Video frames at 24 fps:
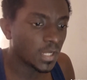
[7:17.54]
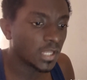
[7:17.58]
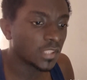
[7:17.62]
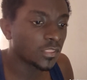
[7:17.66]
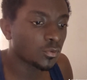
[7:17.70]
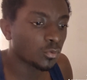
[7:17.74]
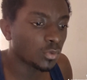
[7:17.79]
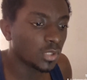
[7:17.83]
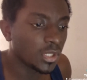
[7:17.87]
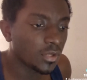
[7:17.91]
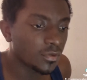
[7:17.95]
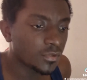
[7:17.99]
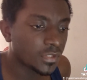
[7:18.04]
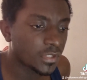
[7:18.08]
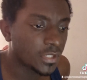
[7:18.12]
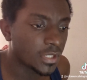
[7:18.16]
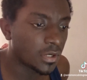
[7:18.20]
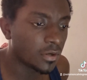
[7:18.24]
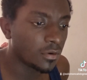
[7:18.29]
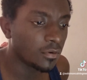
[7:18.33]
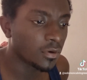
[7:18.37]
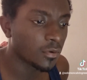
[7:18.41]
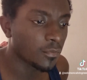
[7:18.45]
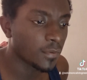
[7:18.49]
3 years
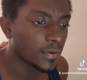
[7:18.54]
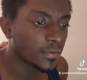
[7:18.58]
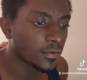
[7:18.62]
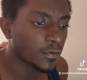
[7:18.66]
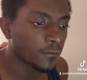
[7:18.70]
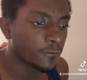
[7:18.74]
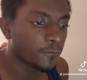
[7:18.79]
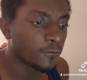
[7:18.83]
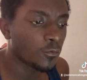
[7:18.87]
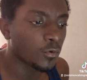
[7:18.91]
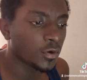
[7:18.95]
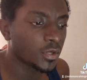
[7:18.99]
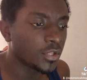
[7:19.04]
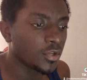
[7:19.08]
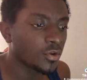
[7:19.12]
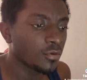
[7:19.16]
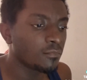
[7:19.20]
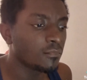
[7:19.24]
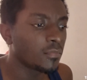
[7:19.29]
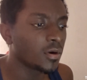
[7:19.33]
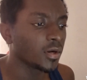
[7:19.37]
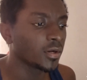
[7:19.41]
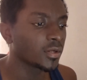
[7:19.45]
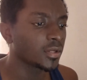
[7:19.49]
ago, around our 4-year
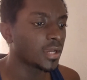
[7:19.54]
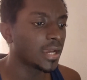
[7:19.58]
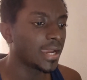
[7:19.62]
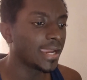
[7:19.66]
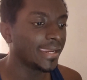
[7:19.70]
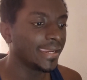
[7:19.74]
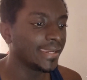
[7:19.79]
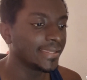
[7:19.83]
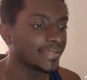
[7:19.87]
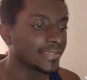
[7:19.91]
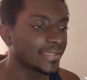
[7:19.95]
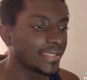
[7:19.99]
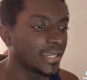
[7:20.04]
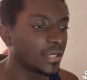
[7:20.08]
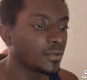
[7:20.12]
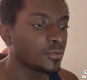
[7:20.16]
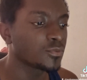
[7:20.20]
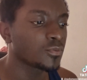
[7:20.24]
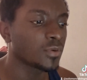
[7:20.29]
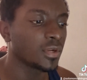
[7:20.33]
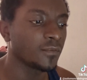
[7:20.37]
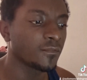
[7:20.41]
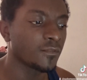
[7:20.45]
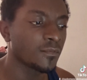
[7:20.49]
mark, I hinted that I
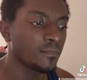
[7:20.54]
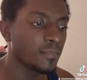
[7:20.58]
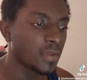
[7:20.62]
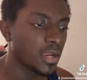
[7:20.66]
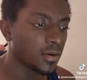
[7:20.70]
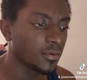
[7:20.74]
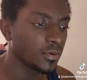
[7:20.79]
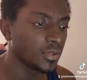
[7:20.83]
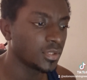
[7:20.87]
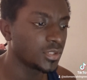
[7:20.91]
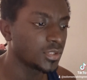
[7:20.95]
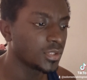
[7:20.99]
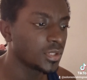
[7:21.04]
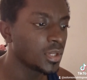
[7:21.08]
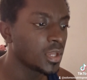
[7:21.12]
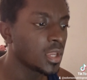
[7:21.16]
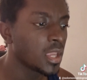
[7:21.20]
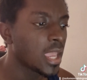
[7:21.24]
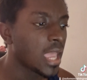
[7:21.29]
was ready for marriage.